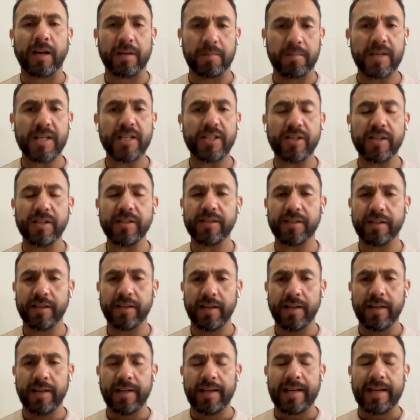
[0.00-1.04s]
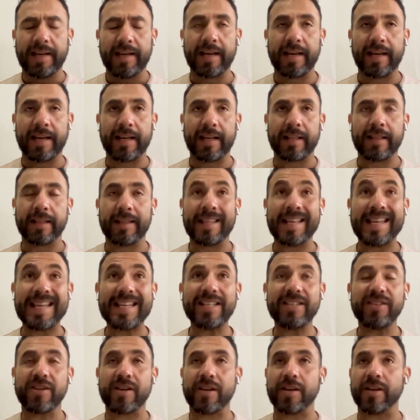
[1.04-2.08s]
on missions. And
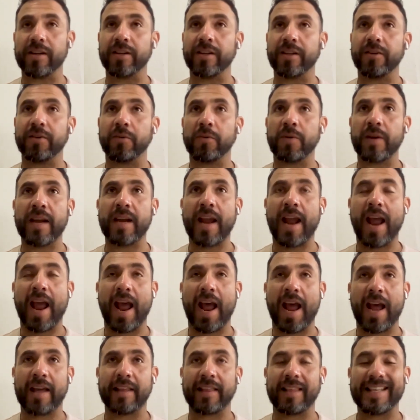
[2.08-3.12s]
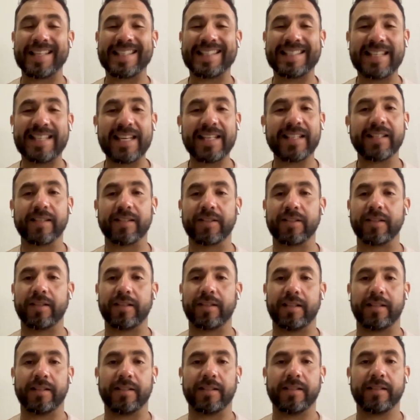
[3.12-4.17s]
this year we had 6
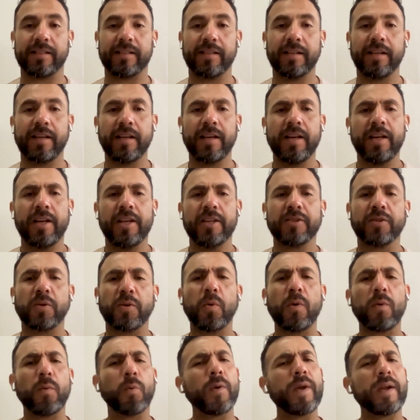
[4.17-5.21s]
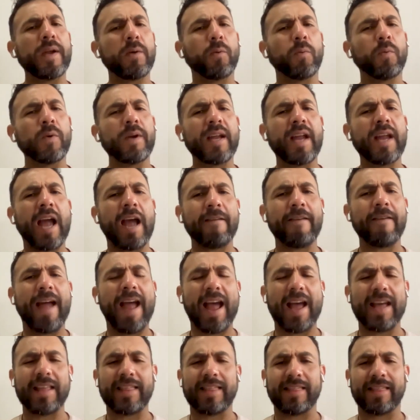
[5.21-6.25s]
students. So we have
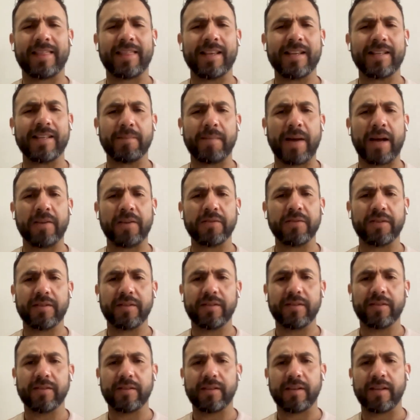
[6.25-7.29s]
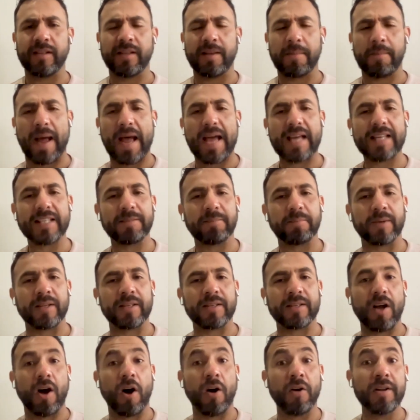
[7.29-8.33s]
had this amount in the past,
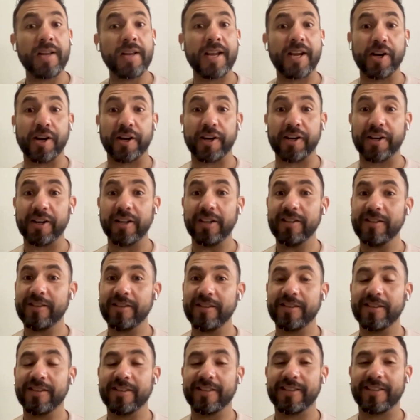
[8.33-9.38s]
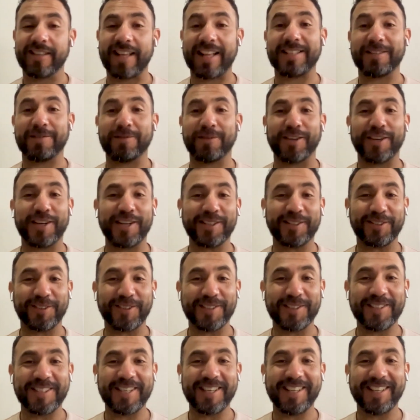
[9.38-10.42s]
but only girls. That's very
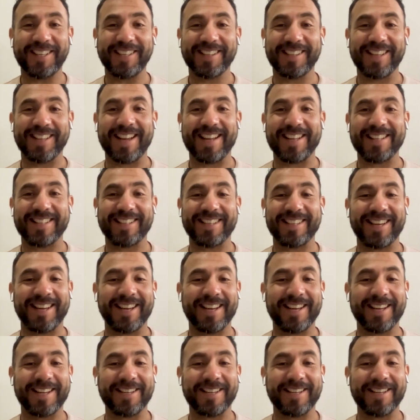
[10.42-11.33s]
interesting that,